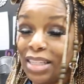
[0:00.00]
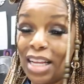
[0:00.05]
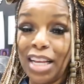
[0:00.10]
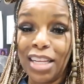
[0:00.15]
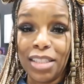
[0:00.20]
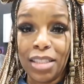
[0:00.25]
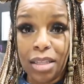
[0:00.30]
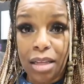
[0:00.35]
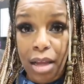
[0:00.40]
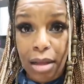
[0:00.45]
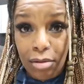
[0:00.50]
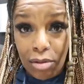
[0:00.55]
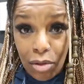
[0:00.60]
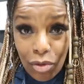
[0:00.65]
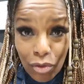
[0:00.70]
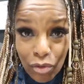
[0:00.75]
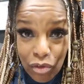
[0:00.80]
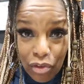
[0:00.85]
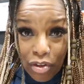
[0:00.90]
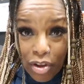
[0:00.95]
that's it
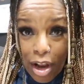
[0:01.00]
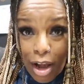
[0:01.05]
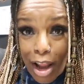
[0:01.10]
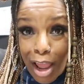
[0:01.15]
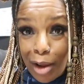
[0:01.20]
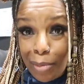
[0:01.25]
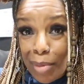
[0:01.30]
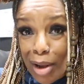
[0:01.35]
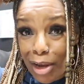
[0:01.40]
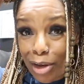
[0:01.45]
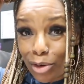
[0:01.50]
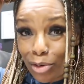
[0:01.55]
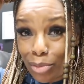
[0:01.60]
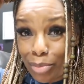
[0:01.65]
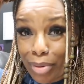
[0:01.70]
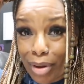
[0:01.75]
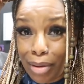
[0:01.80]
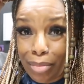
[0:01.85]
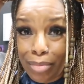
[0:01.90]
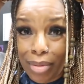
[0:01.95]
i like my
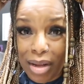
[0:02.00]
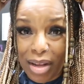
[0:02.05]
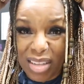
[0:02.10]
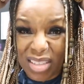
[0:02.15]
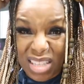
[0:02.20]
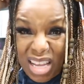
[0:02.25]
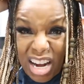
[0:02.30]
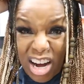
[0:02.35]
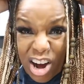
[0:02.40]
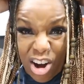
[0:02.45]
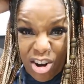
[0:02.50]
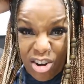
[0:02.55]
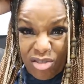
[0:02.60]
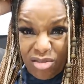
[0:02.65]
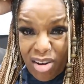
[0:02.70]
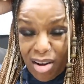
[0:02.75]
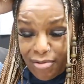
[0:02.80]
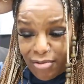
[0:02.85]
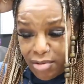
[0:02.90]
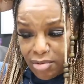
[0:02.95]
little bonbons they
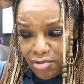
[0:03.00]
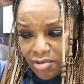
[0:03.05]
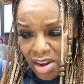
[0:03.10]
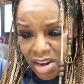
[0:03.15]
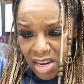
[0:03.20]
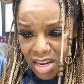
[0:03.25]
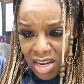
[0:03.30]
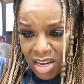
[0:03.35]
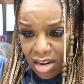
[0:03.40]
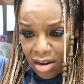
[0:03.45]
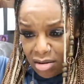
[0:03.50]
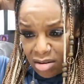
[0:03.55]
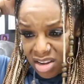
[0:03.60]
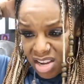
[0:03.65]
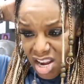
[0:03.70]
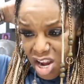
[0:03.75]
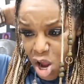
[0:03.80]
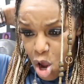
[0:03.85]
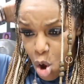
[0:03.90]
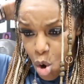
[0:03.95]
hurt i'm ready to
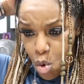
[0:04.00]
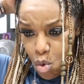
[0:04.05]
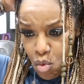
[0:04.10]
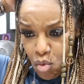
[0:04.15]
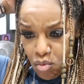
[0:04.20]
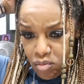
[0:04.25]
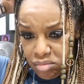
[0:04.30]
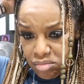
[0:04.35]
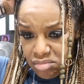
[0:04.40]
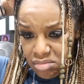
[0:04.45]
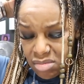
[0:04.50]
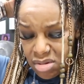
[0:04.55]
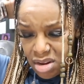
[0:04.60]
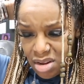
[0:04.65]
get get home